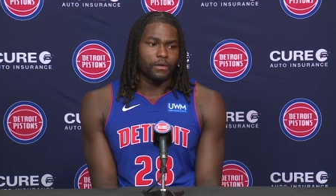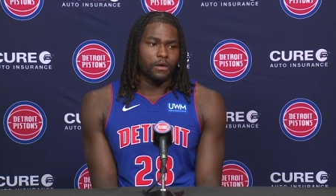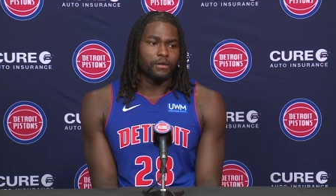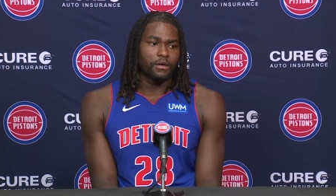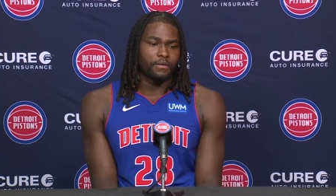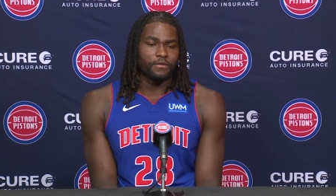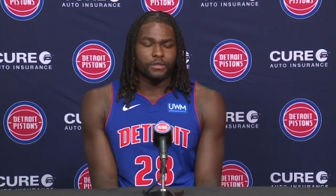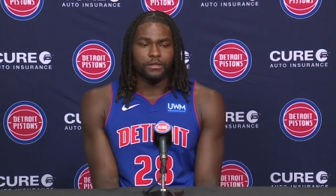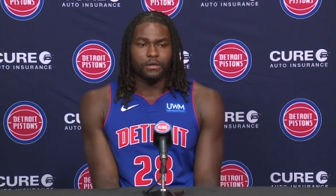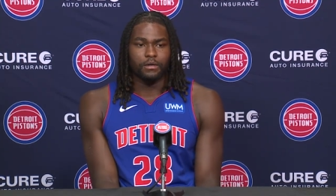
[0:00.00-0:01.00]
Oh yeah, for
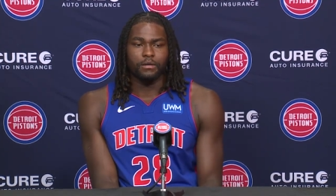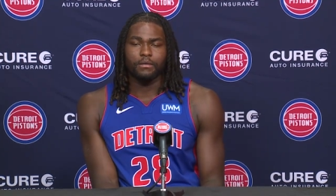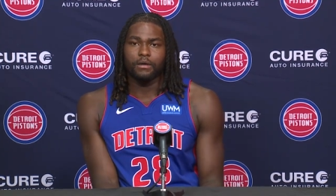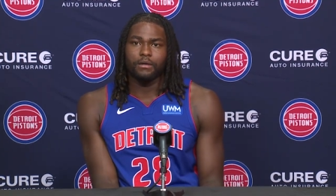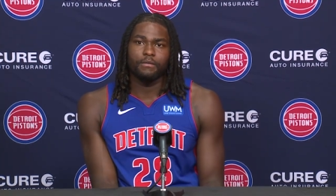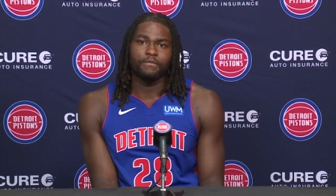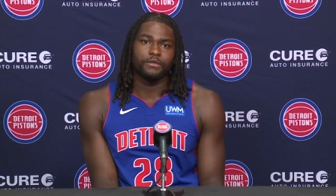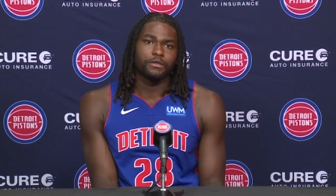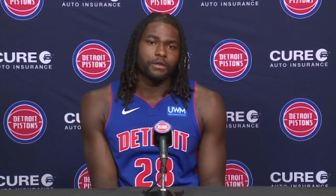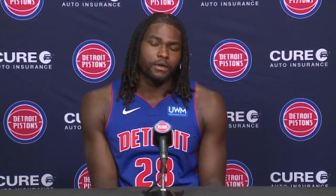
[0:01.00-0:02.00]
sure, for
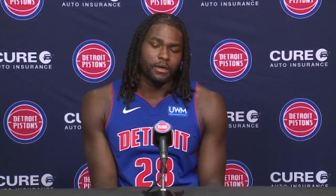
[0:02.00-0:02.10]
sure.